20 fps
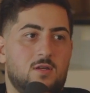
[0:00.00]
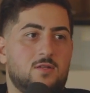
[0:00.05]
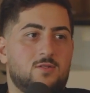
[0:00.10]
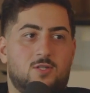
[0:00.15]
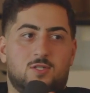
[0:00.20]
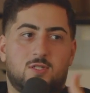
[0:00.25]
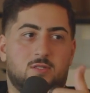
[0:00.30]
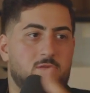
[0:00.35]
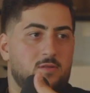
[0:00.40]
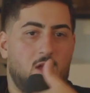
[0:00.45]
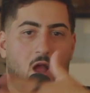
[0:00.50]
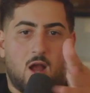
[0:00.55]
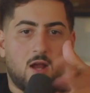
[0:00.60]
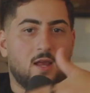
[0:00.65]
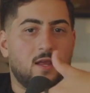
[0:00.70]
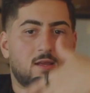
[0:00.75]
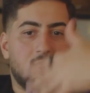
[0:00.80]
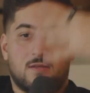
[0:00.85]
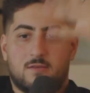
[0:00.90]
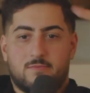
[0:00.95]
just
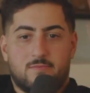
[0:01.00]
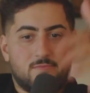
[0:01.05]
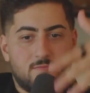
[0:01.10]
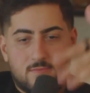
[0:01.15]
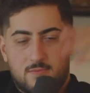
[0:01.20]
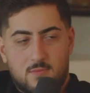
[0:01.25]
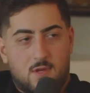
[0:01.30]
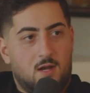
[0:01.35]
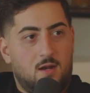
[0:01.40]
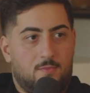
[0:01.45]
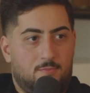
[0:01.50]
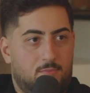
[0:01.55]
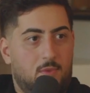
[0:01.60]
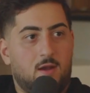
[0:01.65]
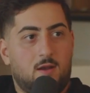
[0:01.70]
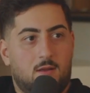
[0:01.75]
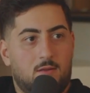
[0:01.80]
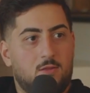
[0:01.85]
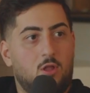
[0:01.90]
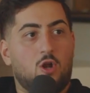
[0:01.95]
talking on
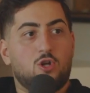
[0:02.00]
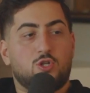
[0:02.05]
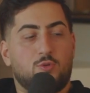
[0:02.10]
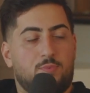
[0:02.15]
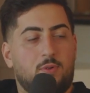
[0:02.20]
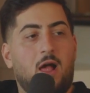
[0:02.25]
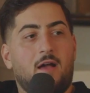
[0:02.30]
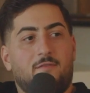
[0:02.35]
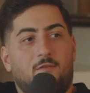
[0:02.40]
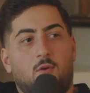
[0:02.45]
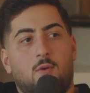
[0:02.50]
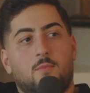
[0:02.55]
a larger platform.